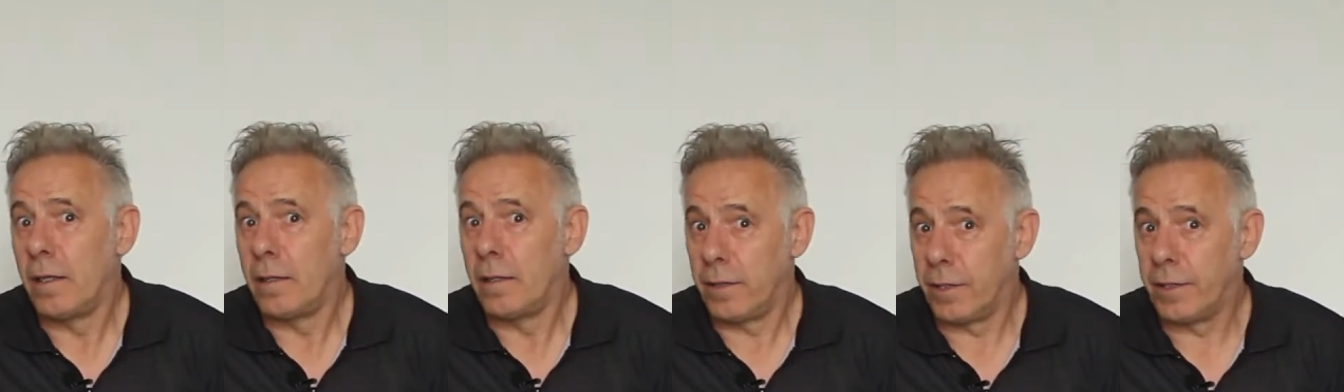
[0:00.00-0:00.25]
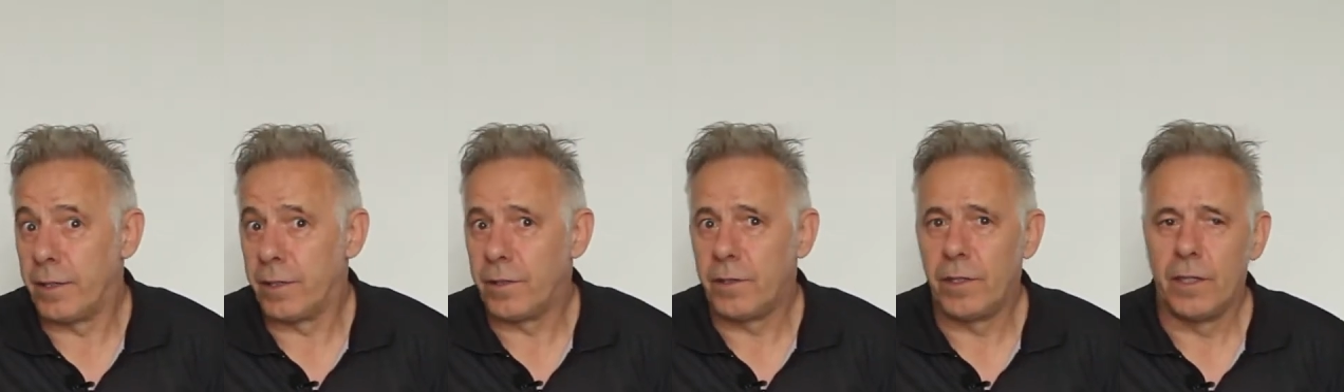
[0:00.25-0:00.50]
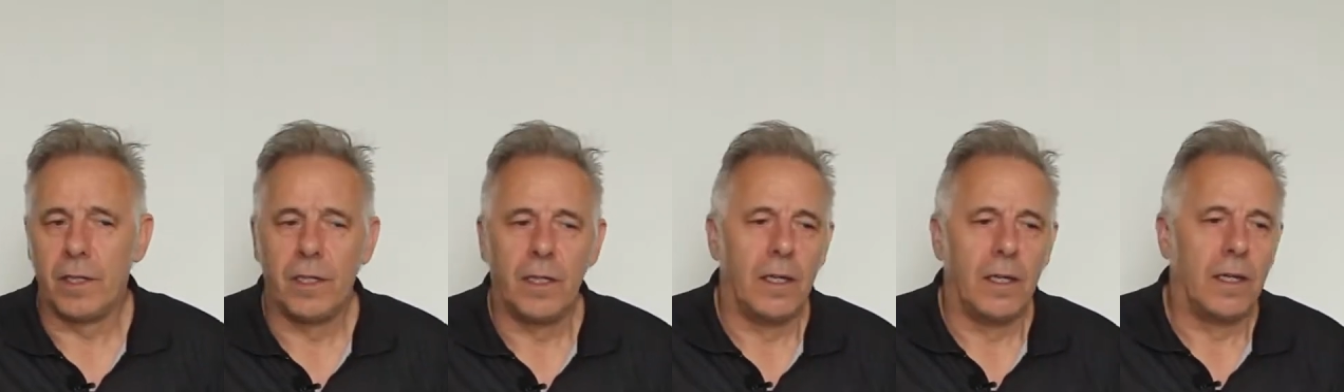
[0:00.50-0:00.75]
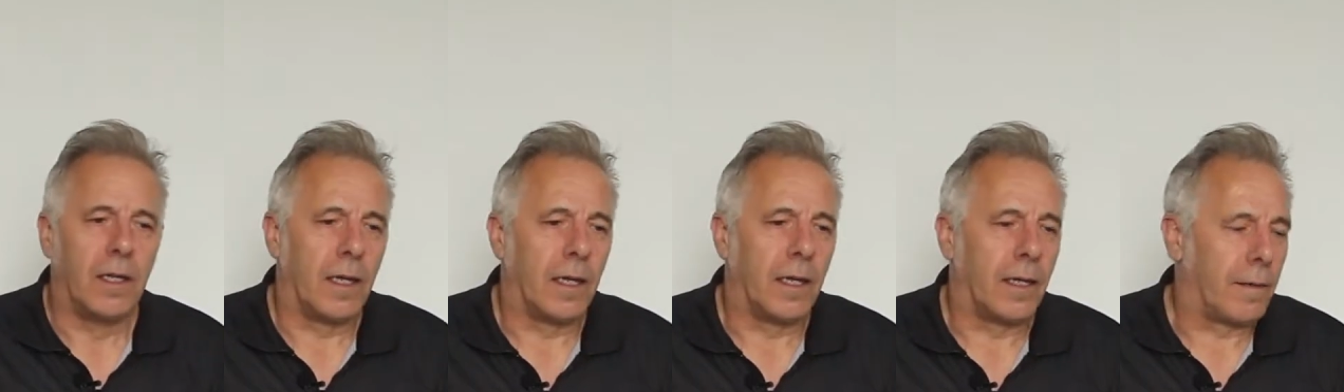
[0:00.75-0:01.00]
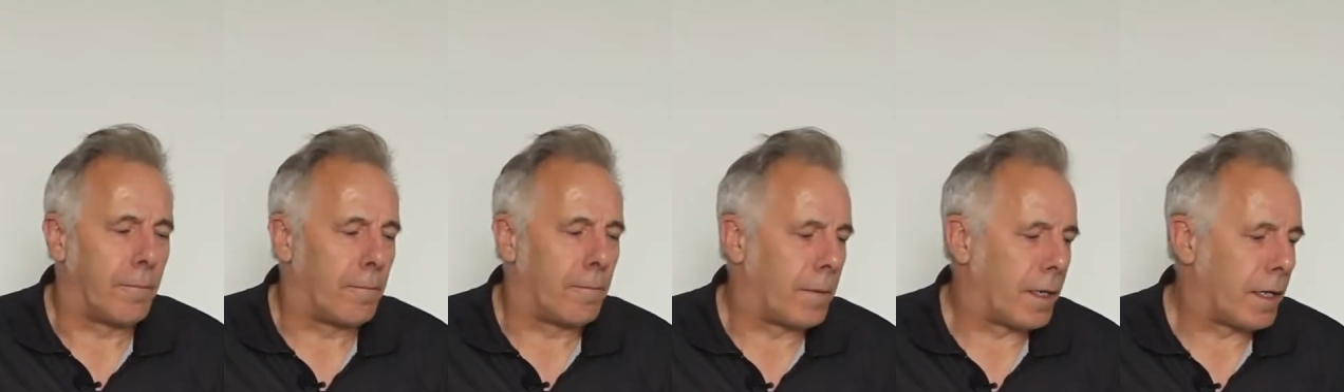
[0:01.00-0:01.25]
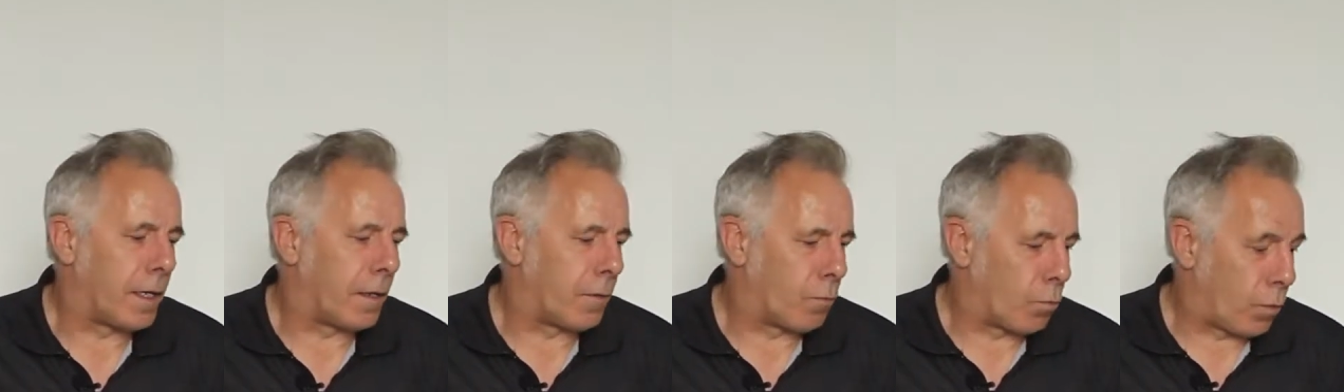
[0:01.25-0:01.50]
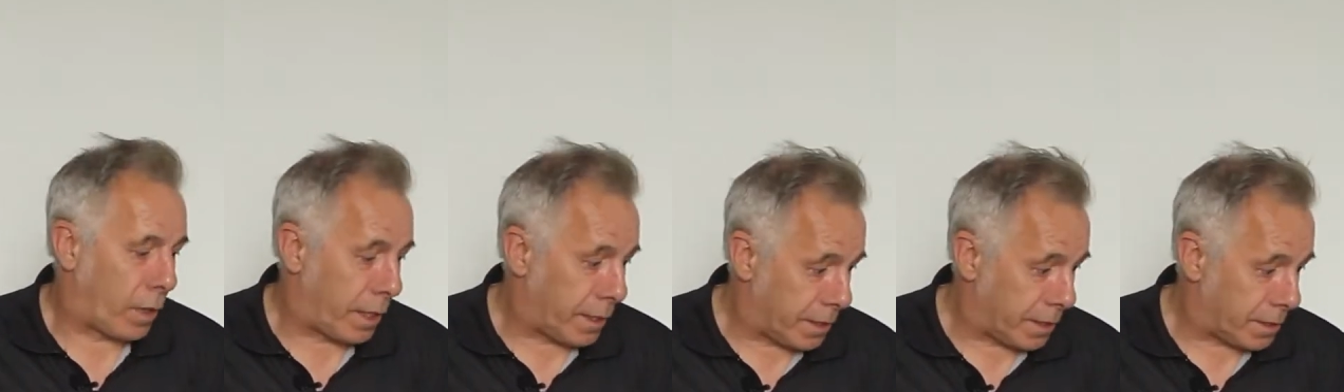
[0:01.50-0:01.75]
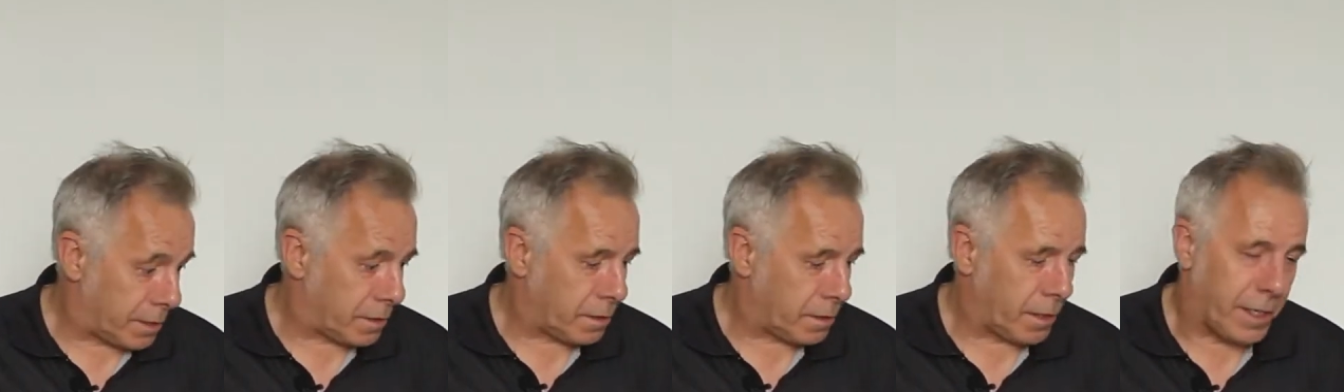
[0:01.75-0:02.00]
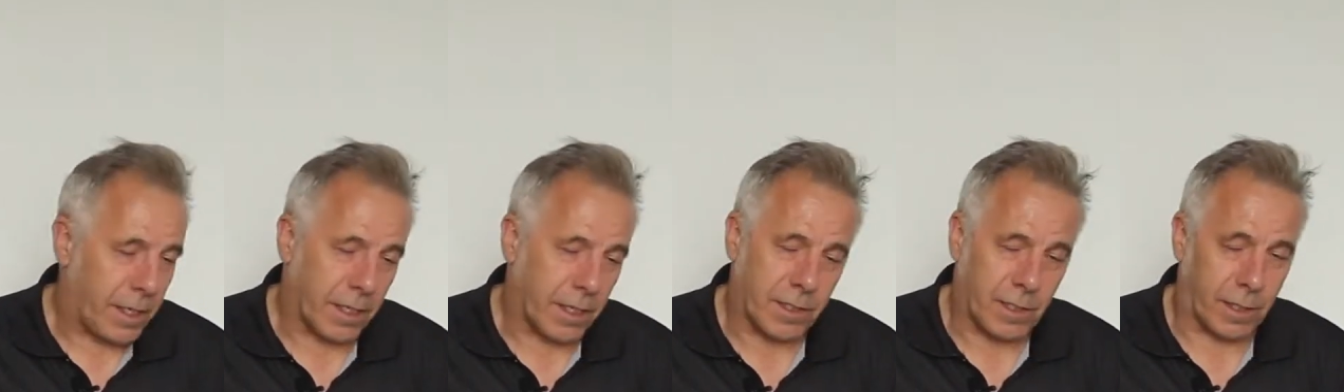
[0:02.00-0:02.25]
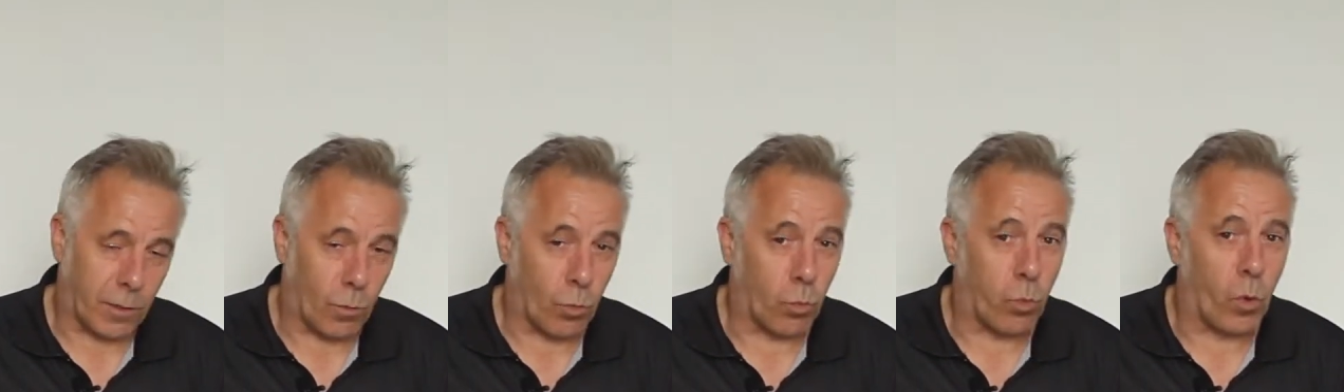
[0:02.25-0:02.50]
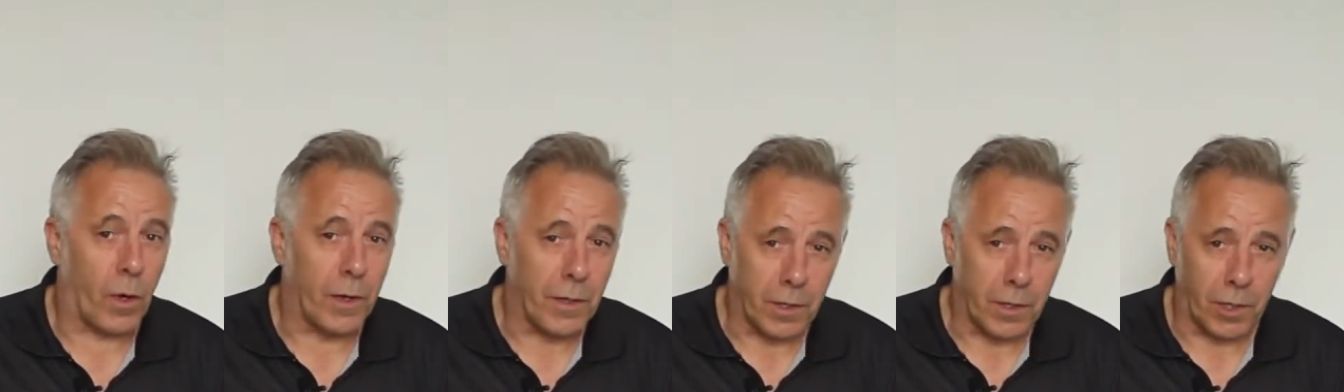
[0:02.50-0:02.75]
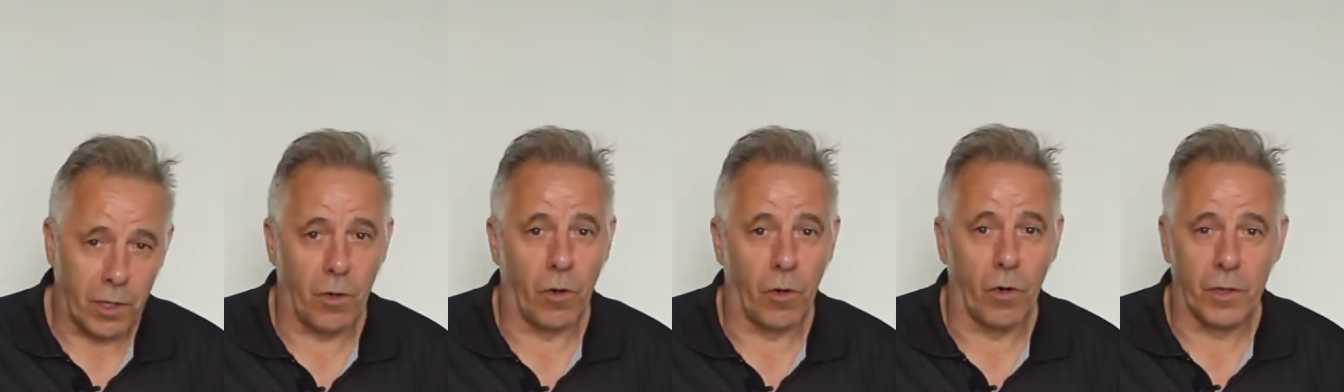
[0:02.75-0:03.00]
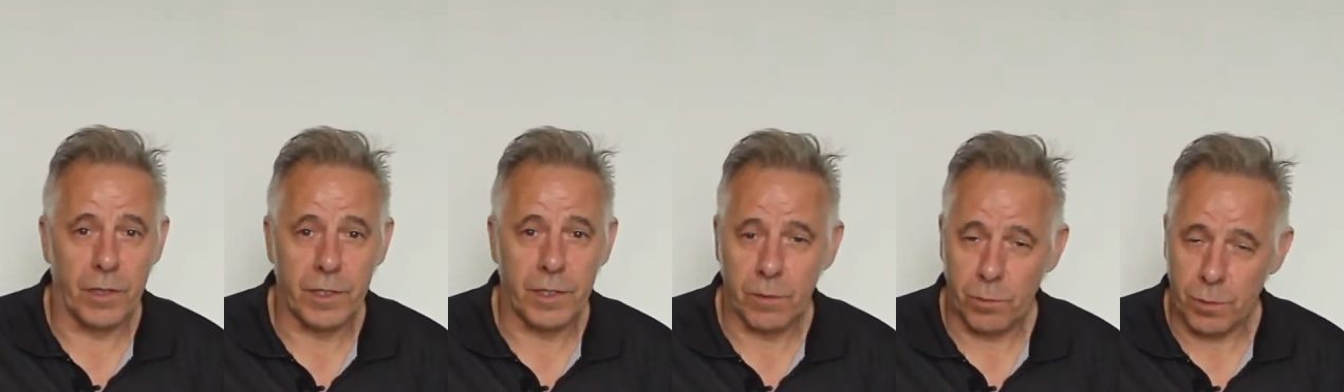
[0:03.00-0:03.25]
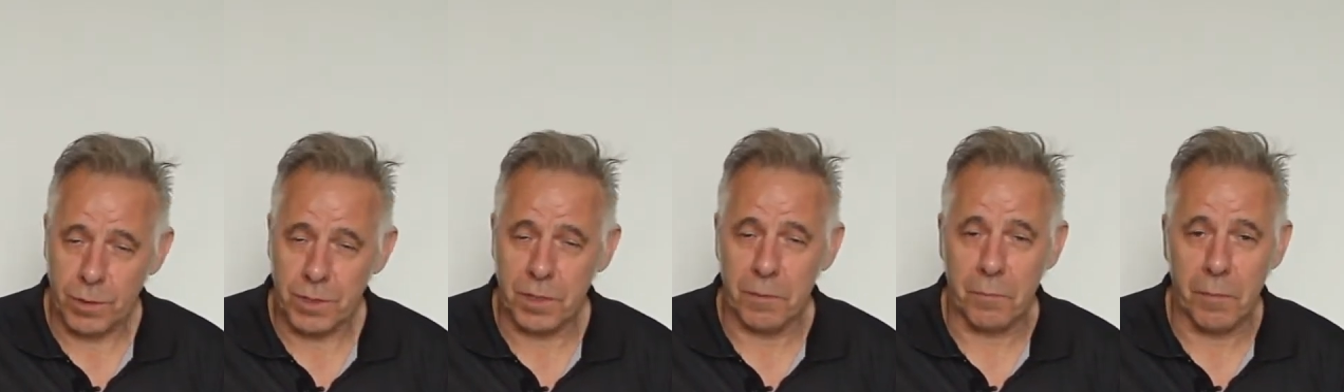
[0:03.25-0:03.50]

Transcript: and like I say, one chord was the